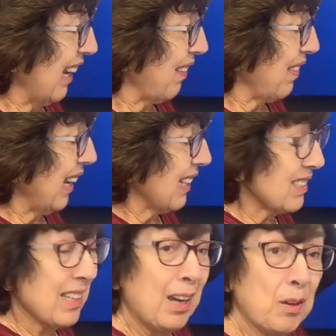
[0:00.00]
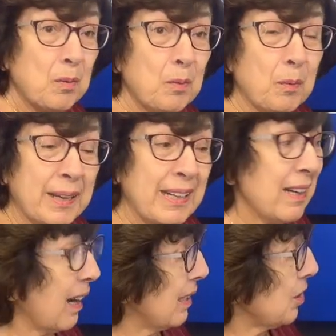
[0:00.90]
And that's how we
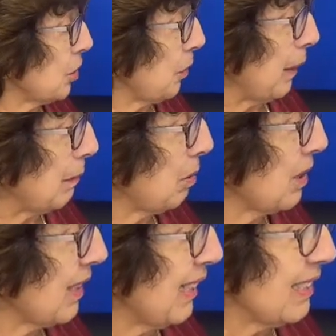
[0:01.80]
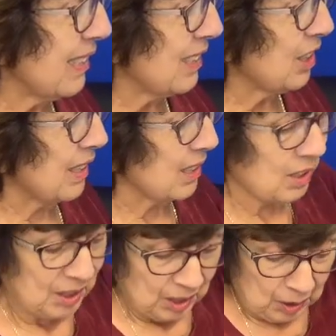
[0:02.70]
unscramble sentences.
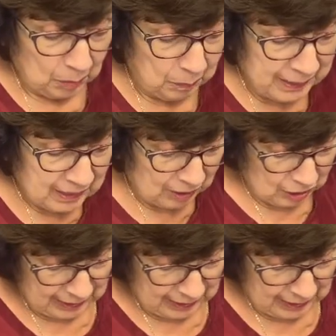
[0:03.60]
We can look